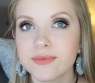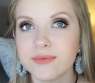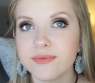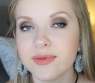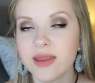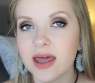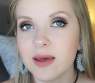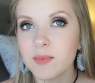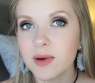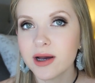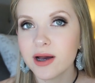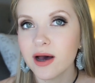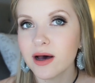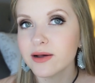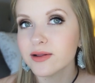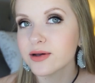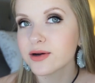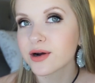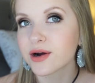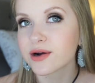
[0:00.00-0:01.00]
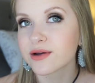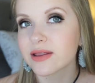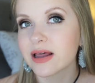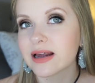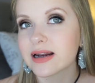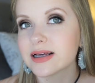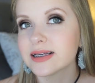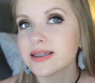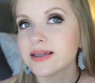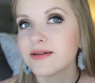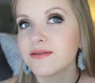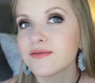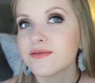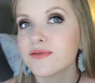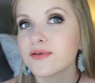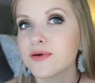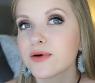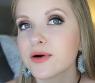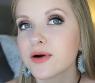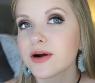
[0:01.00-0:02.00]
Name a color that isn't
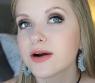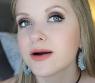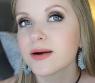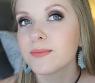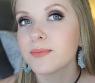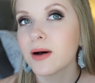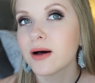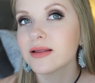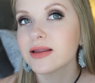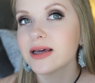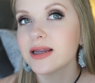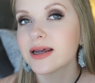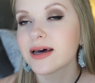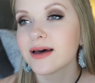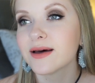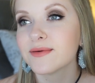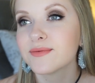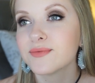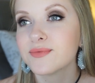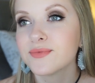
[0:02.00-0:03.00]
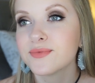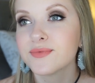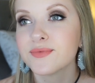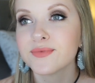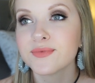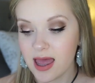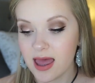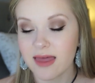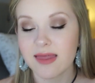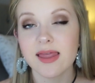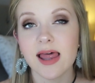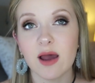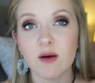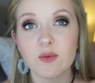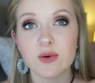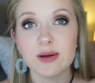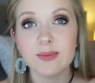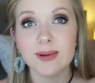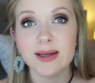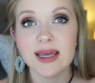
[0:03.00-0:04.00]
for Paulina, and
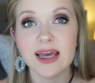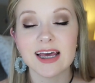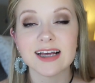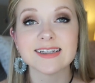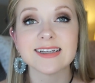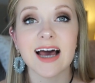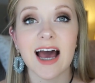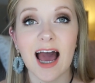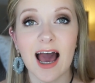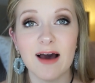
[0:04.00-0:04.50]
that would be it.